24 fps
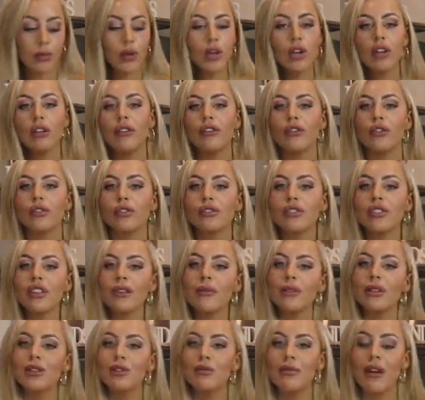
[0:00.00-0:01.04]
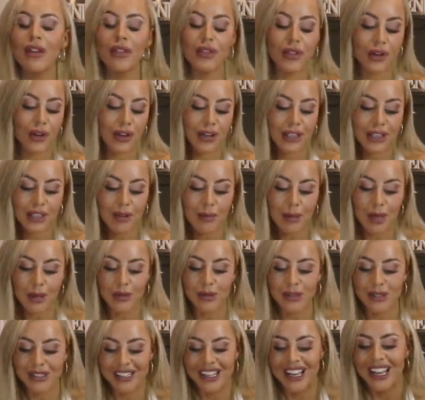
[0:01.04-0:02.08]
beautiful. So then we do 130 in the
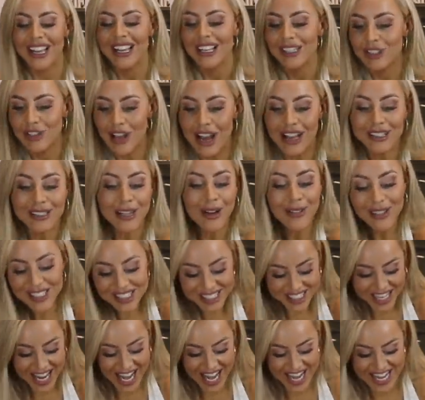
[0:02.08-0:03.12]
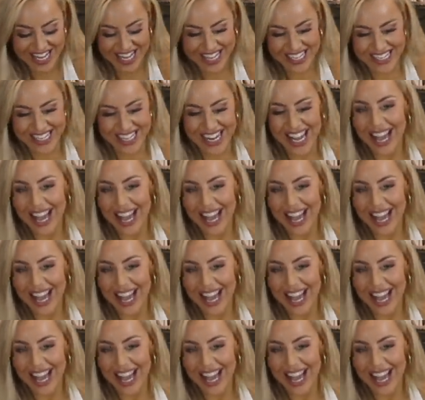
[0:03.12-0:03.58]
meals. So as I was saying,